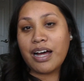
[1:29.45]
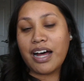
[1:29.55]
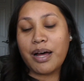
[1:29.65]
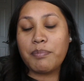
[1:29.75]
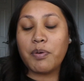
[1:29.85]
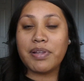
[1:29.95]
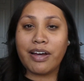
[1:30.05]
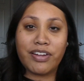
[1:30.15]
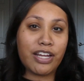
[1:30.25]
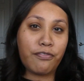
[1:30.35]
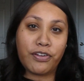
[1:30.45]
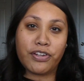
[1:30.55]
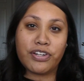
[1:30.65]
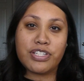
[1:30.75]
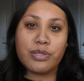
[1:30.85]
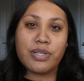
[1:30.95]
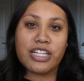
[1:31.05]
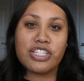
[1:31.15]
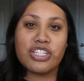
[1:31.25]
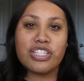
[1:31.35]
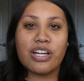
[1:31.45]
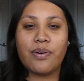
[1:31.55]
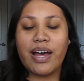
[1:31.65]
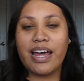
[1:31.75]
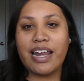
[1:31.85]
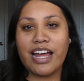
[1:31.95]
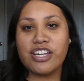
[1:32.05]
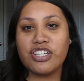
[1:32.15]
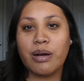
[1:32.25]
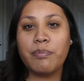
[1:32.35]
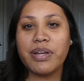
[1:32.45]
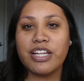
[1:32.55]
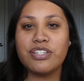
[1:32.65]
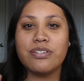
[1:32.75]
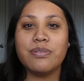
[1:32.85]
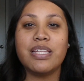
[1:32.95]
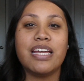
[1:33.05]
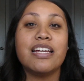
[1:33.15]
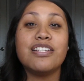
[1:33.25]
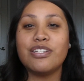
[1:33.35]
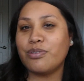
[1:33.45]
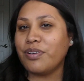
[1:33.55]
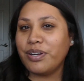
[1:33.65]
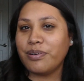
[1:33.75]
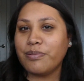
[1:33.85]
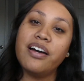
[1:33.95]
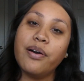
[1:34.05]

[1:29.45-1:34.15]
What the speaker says: But without any further ado, let's just go ahead and jump into the tutorial.